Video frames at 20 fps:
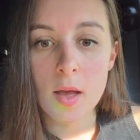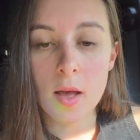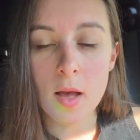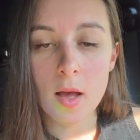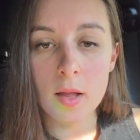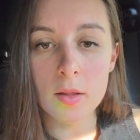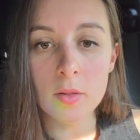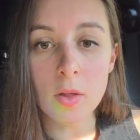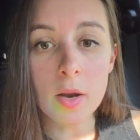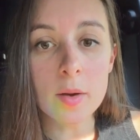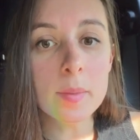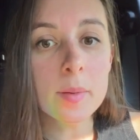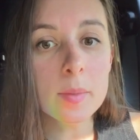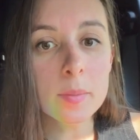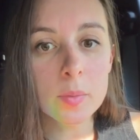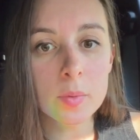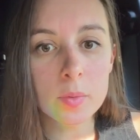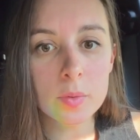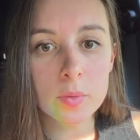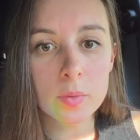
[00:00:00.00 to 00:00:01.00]
A lot of
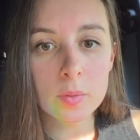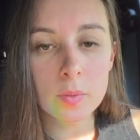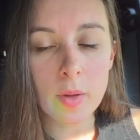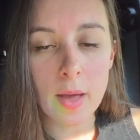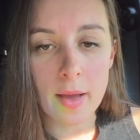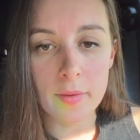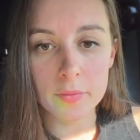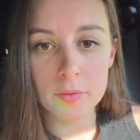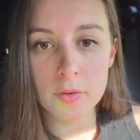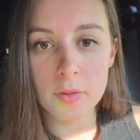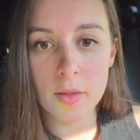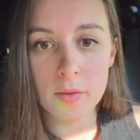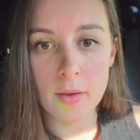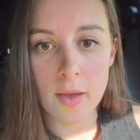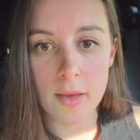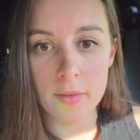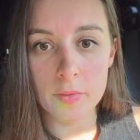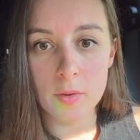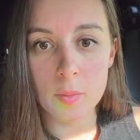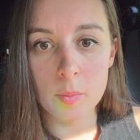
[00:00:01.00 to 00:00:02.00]
people, after they've
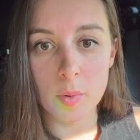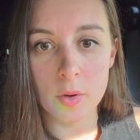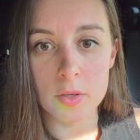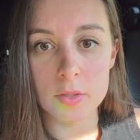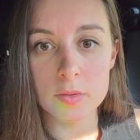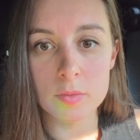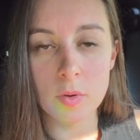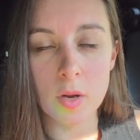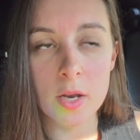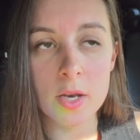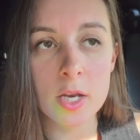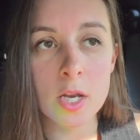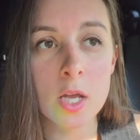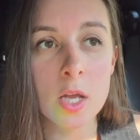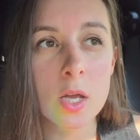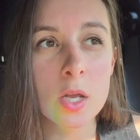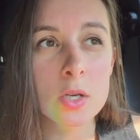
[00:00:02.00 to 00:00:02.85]
had their bars run,